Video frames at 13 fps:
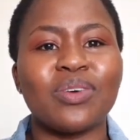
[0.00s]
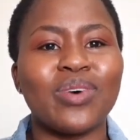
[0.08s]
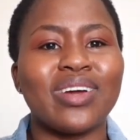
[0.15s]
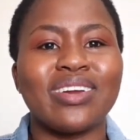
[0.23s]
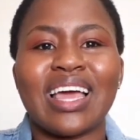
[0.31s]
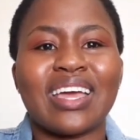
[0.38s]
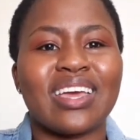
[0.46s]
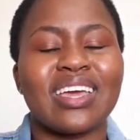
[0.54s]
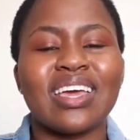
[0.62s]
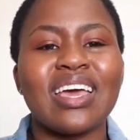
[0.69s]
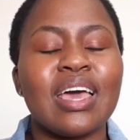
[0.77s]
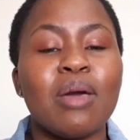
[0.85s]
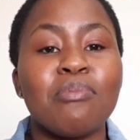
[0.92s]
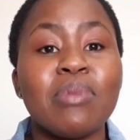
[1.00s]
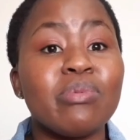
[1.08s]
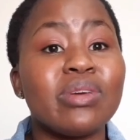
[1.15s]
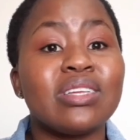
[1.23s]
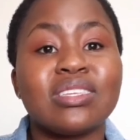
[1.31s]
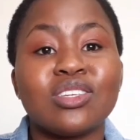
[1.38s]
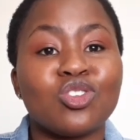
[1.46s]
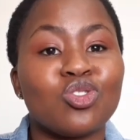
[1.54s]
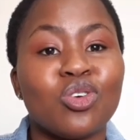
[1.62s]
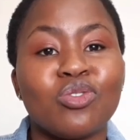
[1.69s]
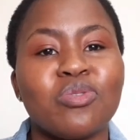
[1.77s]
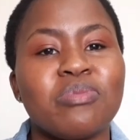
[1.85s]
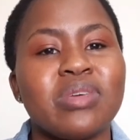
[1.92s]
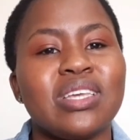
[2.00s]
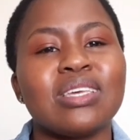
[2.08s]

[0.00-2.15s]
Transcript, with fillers: What, like, maybe it's just not for me.